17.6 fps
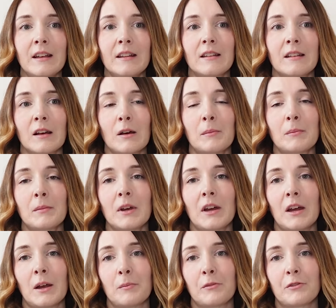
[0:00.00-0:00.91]

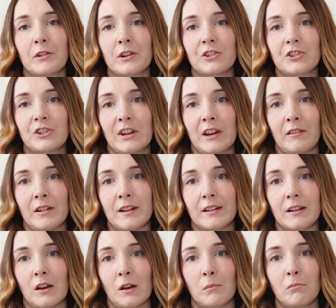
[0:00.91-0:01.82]
Some French
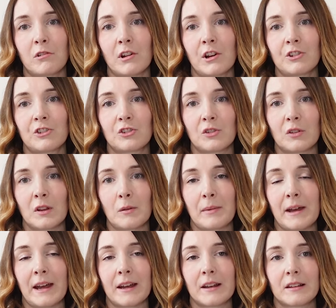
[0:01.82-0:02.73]
terries are brushed on the
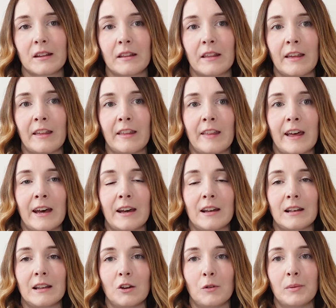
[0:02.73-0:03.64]
back, so they're
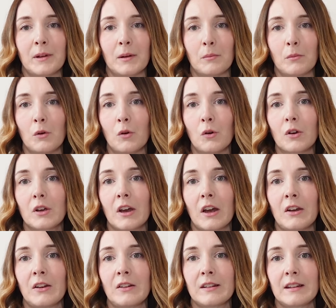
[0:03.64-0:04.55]
that little bit more
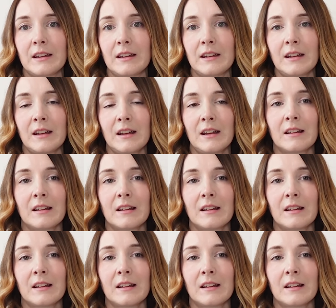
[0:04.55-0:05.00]
cozy.